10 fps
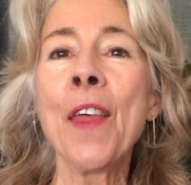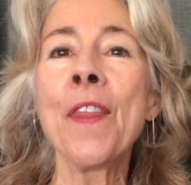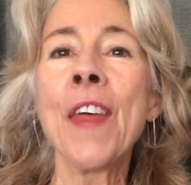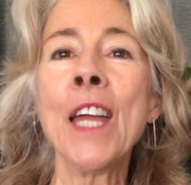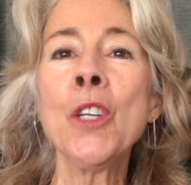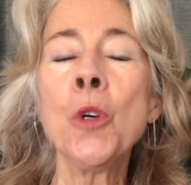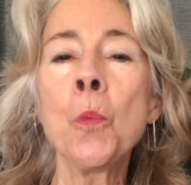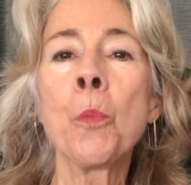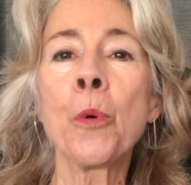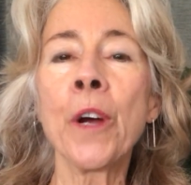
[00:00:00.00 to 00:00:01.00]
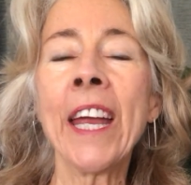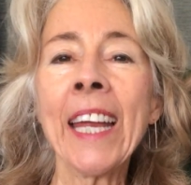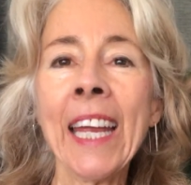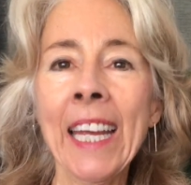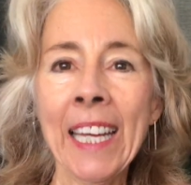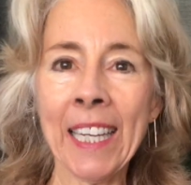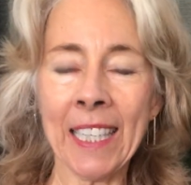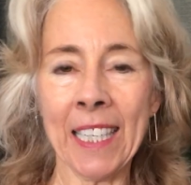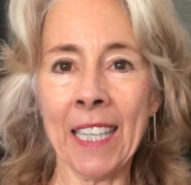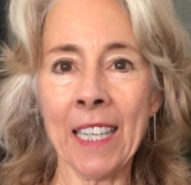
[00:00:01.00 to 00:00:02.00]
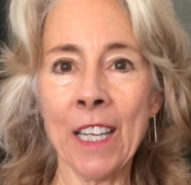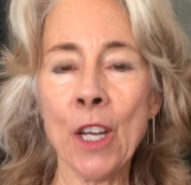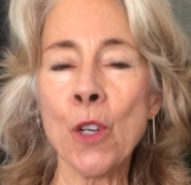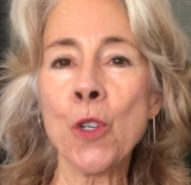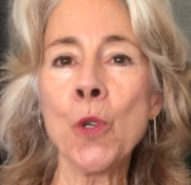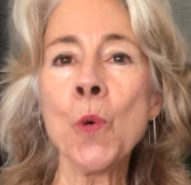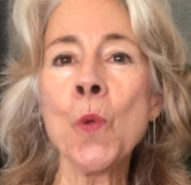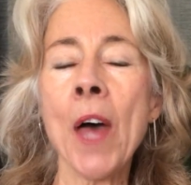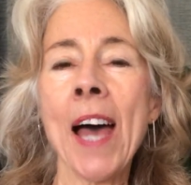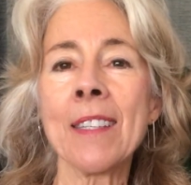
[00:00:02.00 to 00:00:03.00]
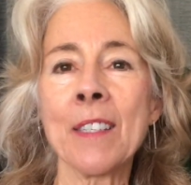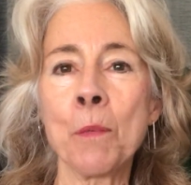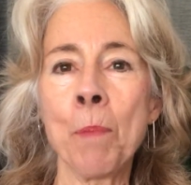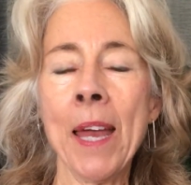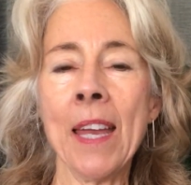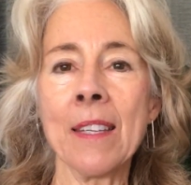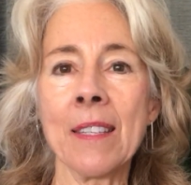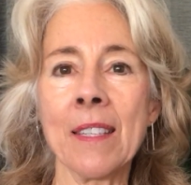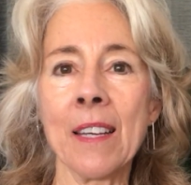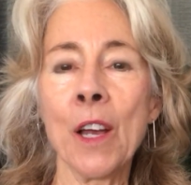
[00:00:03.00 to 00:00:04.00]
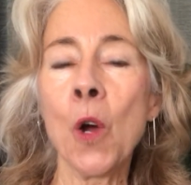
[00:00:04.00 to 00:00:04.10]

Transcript: then you bring in to that space